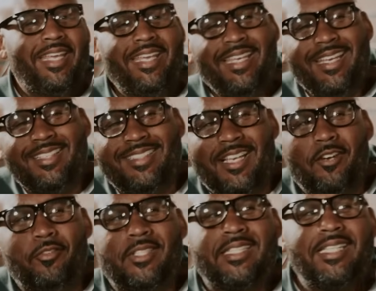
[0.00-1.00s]
He has
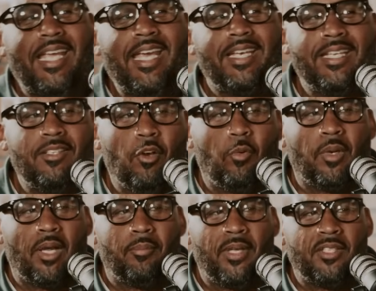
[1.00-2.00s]
never said he know
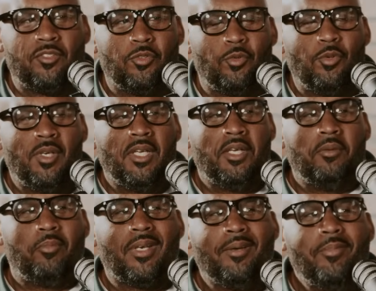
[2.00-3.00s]
what I'm into,
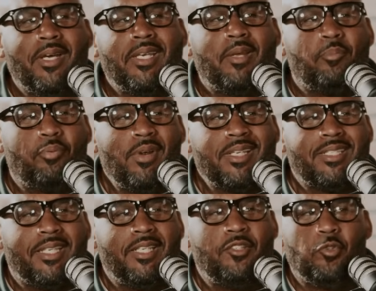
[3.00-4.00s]
but I'm under the
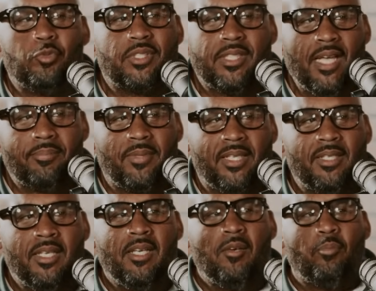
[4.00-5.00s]
impression he knew
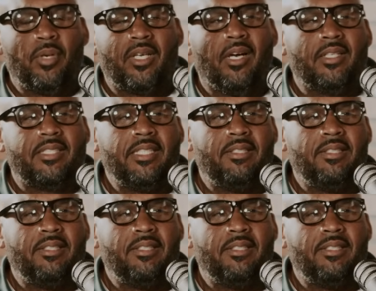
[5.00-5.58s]
something, because